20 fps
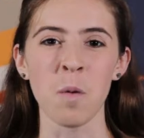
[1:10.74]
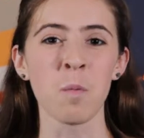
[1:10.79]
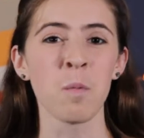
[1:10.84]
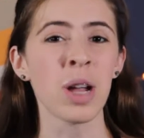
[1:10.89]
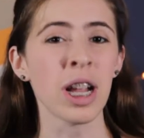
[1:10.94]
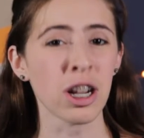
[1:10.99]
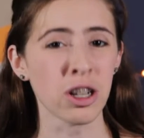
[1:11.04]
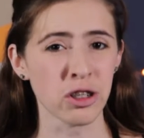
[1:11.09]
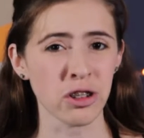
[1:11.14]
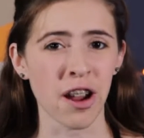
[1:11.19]

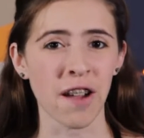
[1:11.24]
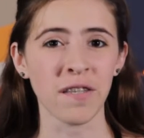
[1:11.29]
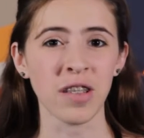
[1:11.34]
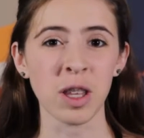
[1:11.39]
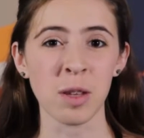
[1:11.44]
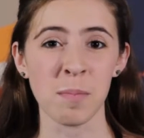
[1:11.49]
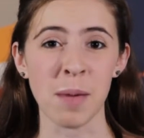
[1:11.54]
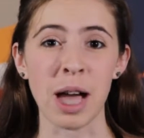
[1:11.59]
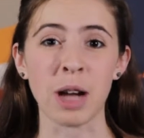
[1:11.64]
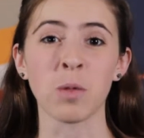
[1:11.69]
We are
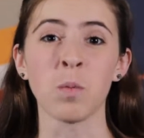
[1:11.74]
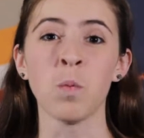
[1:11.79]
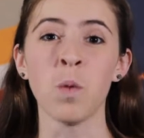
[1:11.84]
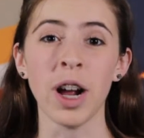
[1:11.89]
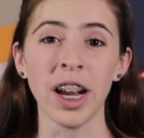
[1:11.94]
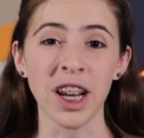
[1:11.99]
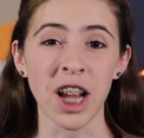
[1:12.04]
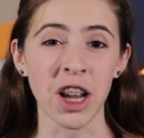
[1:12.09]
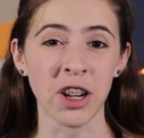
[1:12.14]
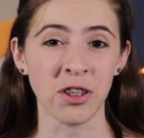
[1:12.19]
traveling back
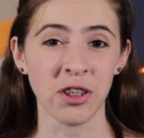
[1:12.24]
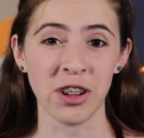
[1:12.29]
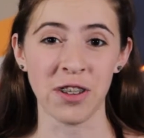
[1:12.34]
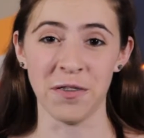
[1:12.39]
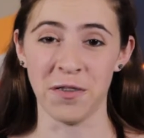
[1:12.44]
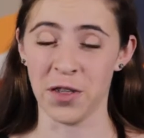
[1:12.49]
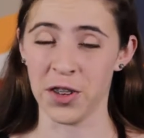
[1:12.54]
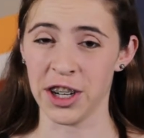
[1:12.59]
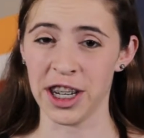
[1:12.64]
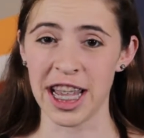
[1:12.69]

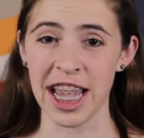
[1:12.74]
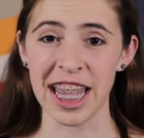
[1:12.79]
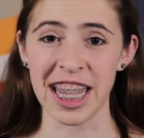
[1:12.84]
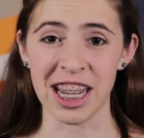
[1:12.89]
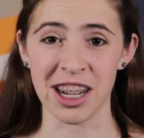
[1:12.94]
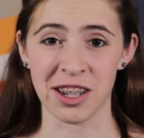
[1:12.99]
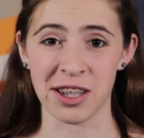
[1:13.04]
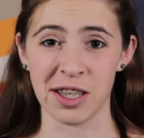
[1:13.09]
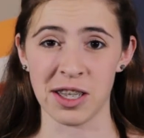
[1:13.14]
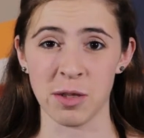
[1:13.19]
148
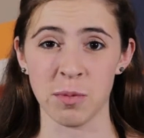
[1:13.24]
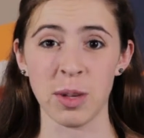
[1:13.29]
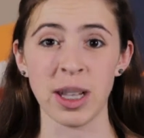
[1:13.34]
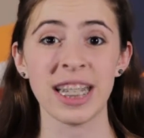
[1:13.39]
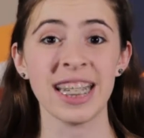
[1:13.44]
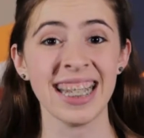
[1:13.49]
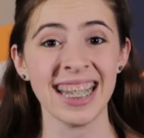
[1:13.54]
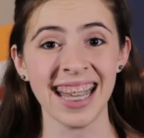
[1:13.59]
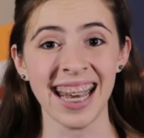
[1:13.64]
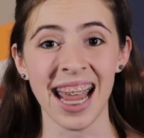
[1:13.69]
years to
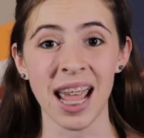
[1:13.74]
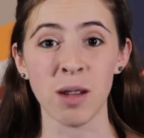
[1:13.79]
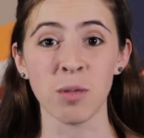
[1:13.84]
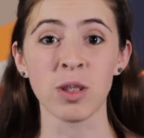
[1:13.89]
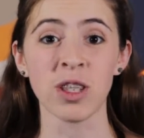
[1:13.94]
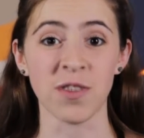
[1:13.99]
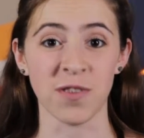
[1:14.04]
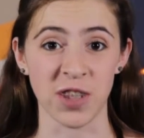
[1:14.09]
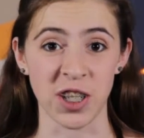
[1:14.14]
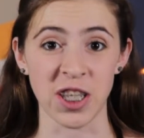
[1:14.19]
when DNA
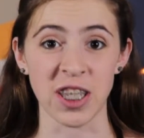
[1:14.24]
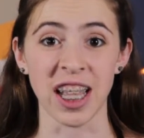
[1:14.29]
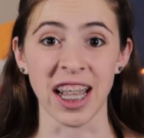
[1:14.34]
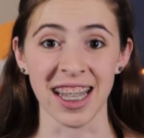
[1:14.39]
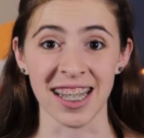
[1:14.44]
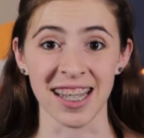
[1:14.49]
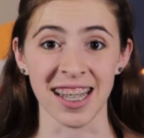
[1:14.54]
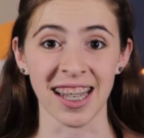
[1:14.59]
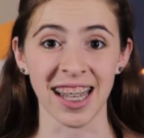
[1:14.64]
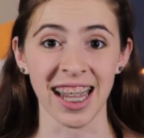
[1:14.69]
was first
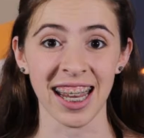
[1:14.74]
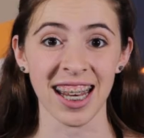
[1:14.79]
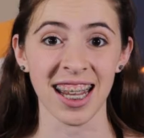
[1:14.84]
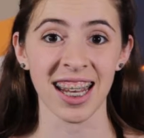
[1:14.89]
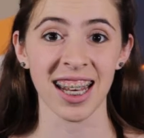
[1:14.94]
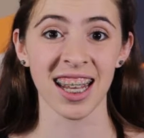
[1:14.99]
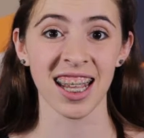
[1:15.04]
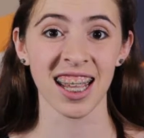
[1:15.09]
isolated.